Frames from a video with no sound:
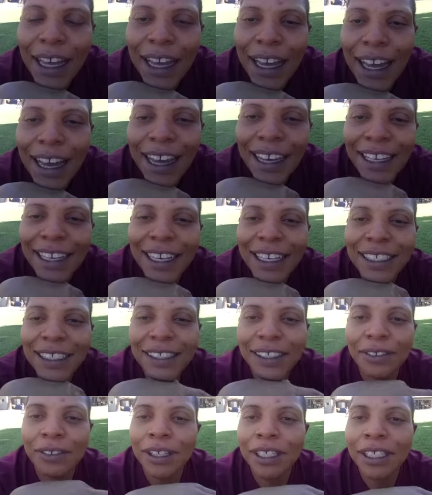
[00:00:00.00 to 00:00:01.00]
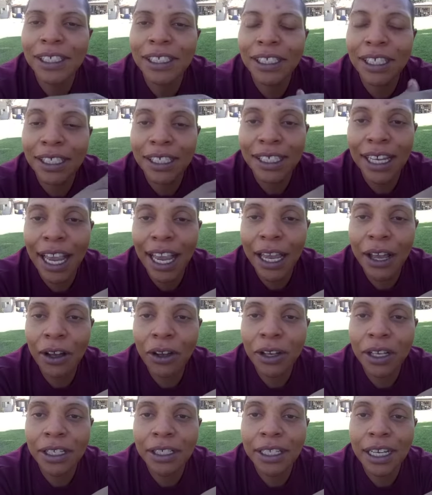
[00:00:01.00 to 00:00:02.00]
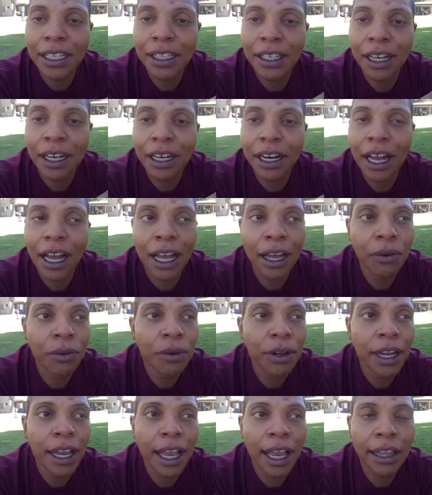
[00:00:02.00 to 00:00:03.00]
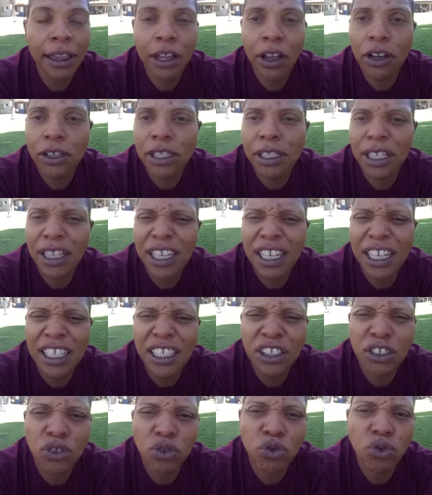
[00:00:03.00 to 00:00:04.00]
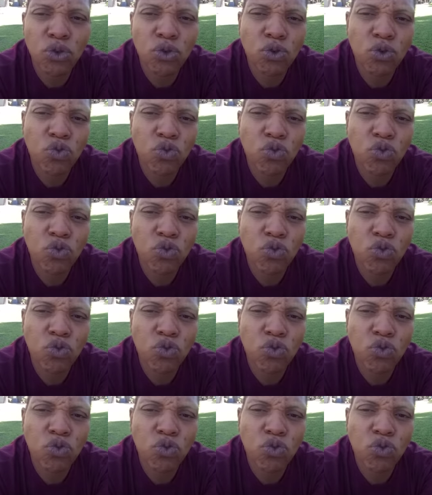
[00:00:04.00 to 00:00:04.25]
I guess, was the scale, because I thought I would have had lost at least